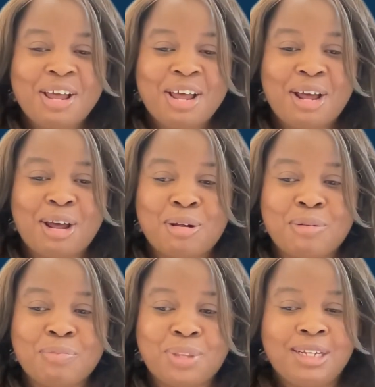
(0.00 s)

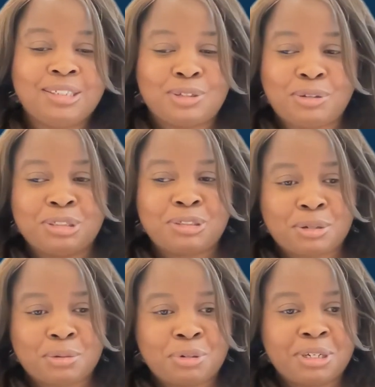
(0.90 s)
And slowly
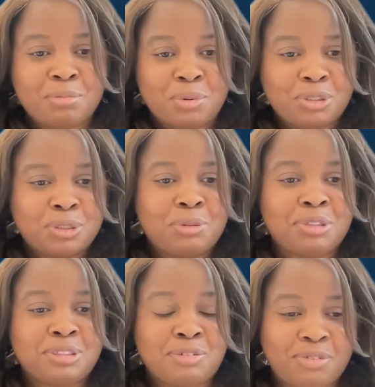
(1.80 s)
started working more
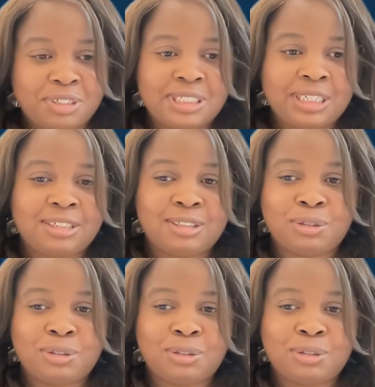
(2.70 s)
towards the front end.